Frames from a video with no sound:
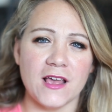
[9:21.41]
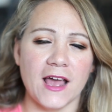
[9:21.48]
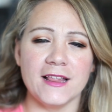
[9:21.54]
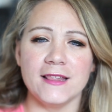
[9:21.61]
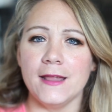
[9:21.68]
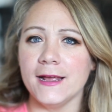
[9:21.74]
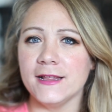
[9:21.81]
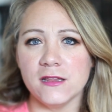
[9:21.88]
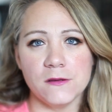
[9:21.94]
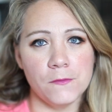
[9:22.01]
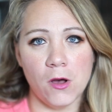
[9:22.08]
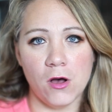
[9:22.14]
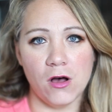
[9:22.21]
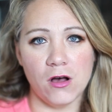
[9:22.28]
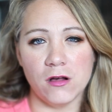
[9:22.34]
I liked them
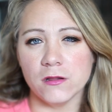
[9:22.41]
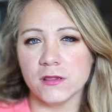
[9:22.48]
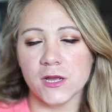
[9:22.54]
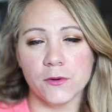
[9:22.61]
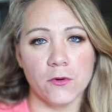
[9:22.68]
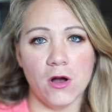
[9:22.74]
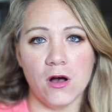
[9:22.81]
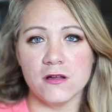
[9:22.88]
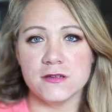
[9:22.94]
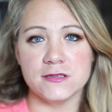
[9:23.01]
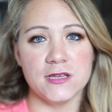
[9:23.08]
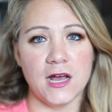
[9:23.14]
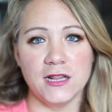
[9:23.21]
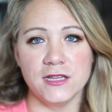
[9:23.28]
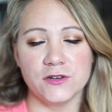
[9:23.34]
all. They were all
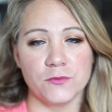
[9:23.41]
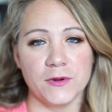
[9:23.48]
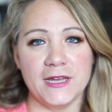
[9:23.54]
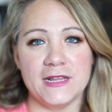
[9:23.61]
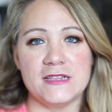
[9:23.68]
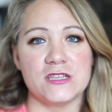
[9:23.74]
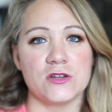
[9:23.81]
solid reads.